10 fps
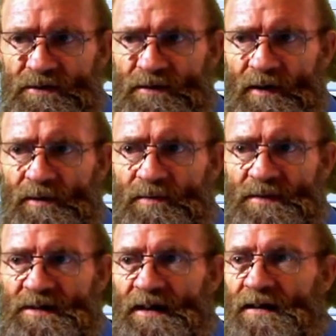if I'm not
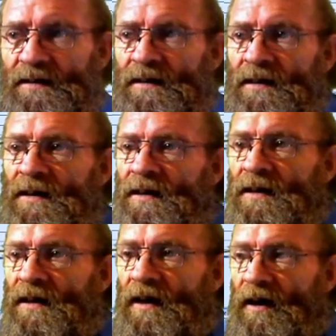mistaken.
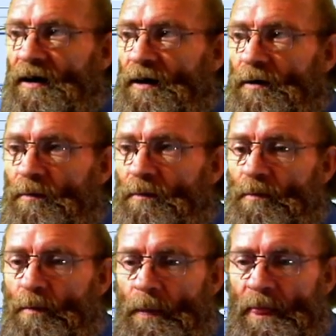
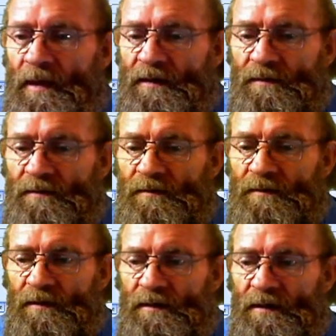Go
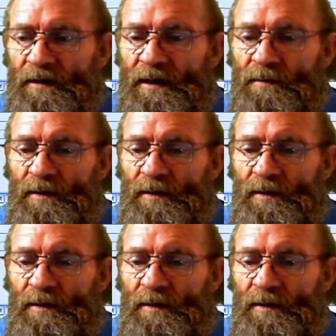and have a